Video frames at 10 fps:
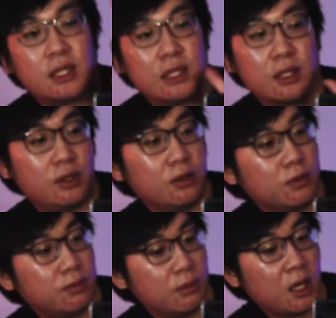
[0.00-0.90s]
This is a
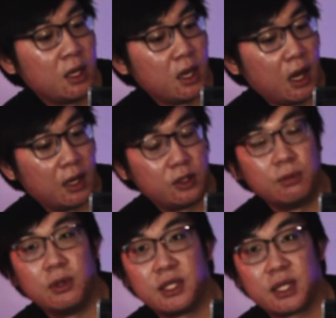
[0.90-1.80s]
2
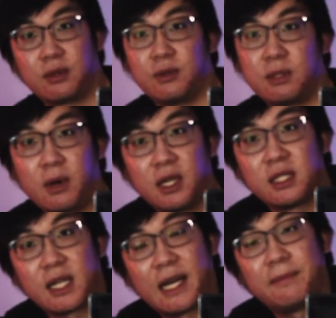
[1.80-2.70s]
millisecond
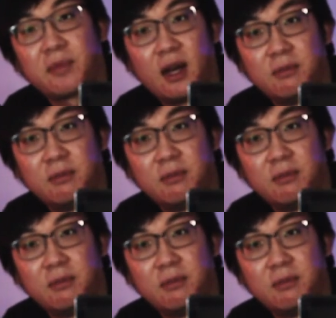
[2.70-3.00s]
response time.